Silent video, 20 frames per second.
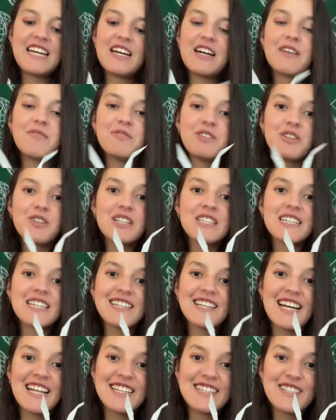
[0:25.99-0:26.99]
I mean you
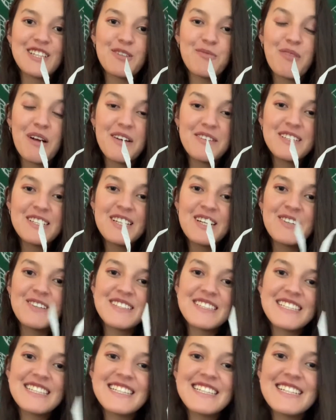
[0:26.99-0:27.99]
clicked on it, so you probably know,
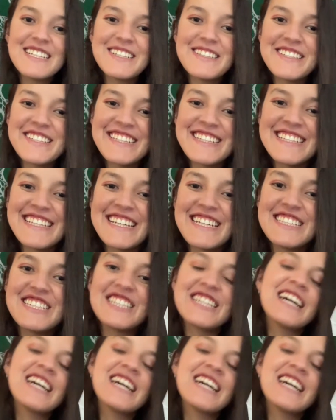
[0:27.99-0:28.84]
it's a little snitch.